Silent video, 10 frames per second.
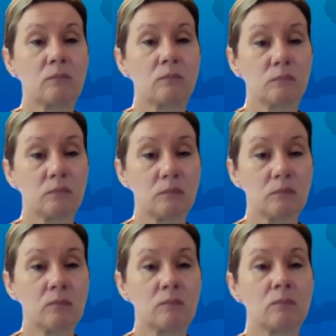
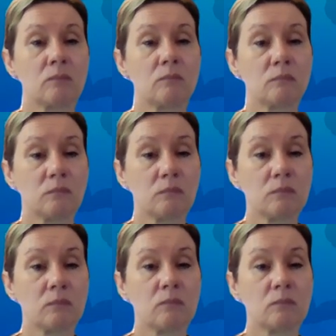
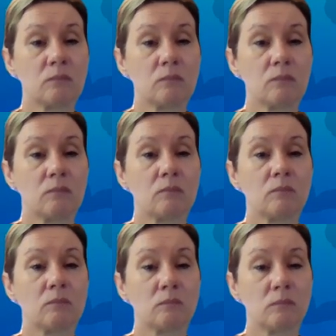
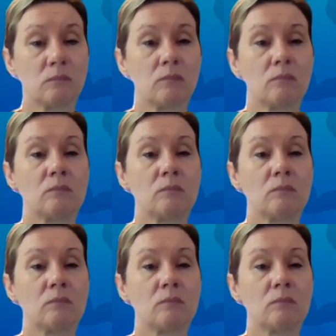No words are spoken by the person on screen.